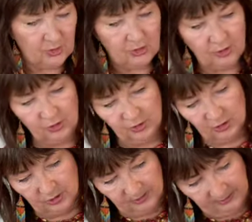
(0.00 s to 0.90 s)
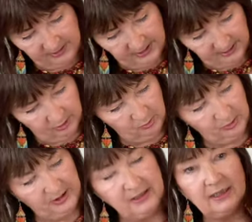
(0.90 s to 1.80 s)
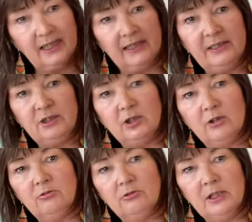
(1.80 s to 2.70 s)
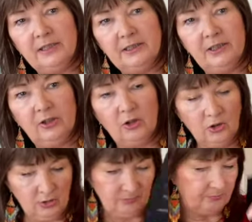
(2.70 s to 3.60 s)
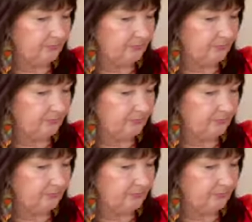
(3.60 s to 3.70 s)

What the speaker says: just a very narrow piece, and it's got writing on.